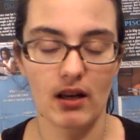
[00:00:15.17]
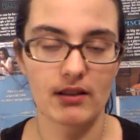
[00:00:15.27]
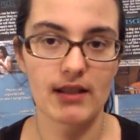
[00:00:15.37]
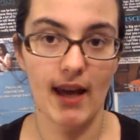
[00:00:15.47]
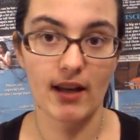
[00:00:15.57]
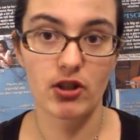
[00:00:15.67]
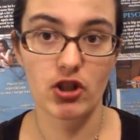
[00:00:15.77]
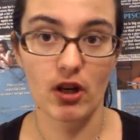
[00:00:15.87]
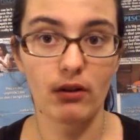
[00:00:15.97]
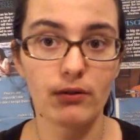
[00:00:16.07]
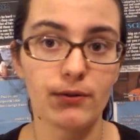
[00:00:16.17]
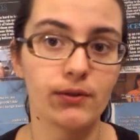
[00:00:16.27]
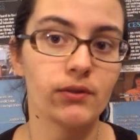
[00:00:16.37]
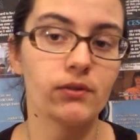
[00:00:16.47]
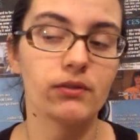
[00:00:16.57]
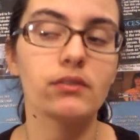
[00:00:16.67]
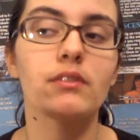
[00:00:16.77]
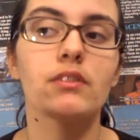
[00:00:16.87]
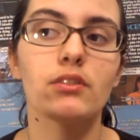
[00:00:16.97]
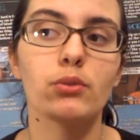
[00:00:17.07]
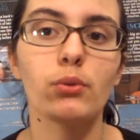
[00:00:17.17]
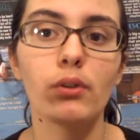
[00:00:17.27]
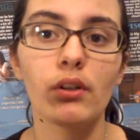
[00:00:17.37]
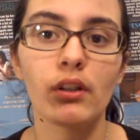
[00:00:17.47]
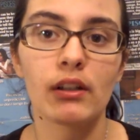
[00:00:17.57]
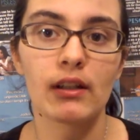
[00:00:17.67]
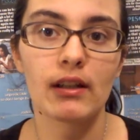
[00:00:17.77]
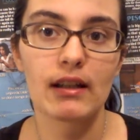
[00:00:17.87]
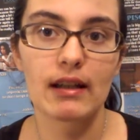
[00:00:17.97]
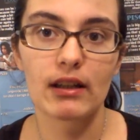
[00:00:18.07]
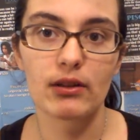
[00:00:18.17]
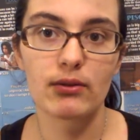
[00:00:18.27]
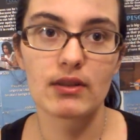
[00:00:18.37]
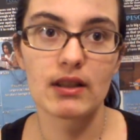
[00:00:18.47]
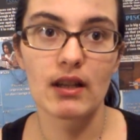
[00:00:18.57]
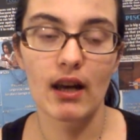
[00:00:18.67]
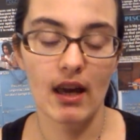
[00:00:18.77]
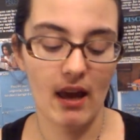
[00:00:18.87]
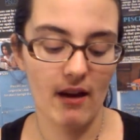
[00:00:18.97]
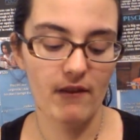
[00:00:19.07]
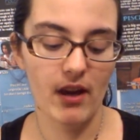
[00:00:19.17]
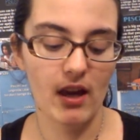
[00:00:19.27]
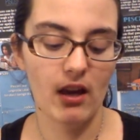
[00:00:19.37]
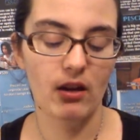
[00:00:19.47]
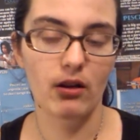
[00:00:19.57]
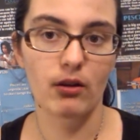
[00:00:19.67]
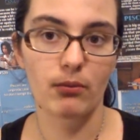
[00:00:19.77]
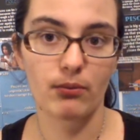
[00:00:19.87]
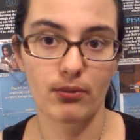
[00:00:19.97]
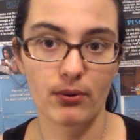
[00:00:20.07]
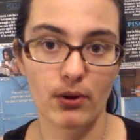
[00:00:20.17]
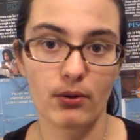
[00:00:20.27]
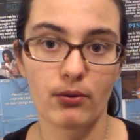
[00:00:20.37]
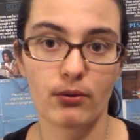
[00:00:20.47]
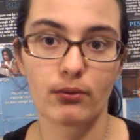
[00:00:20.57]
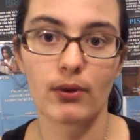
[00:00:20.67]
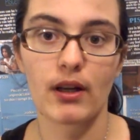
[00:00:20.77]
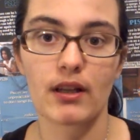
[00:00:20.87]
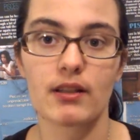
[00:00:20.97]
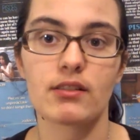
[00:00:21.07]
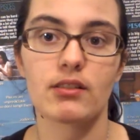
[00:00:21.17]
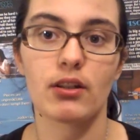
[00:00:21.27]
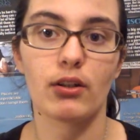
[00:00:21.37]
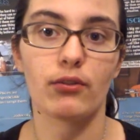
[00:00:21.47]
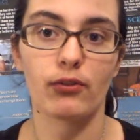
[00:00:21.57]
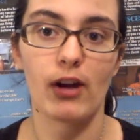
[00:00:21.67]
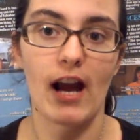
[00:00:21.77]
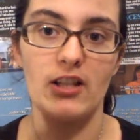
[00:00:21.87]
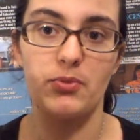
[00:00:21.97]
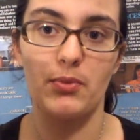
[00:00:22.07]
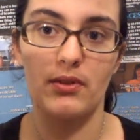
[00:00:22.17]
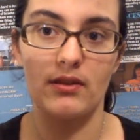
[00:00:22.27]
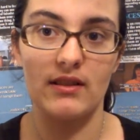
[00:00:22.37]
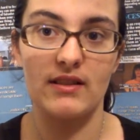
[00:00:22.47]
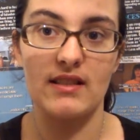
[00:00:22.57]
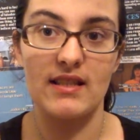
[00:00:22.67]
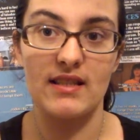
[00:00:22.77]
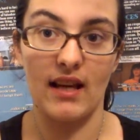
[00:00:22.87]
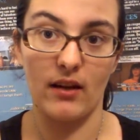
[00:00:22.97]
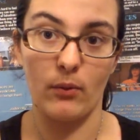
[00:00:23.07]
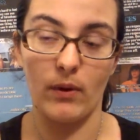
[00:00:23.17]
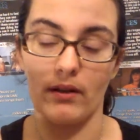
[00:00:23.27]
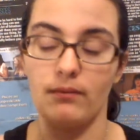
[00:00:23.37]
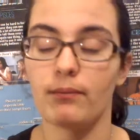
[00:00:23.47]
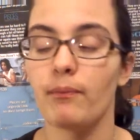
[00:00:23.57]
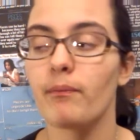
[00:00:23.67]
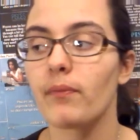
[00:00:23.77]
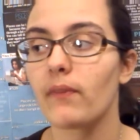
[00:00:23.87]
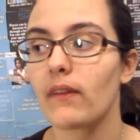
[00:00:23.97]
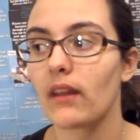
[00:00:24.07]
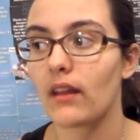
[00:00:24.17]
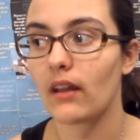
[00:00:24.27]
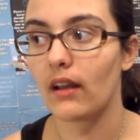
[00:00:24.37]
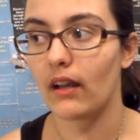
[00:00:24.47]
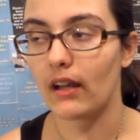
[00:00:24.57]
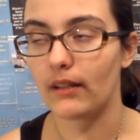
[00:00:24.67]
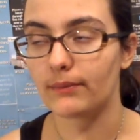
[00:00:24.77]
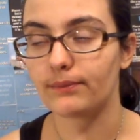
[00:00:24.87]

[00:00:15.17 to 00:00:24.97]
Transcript: tack shelf tour, you see that I have a Pro Radius Hoof Rasp. This is the second one. Um,